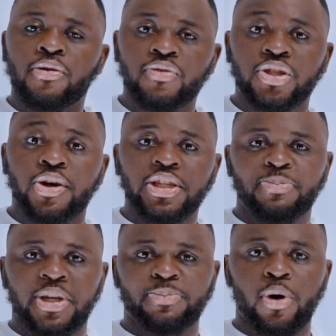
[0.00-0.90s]

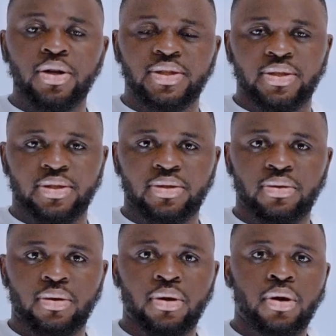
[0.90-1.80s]
resource-based policies.
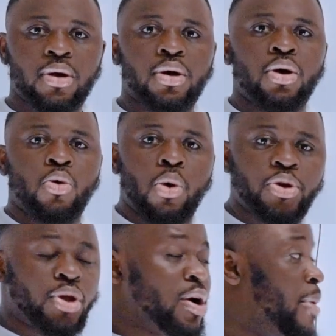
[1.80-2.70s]
When we talk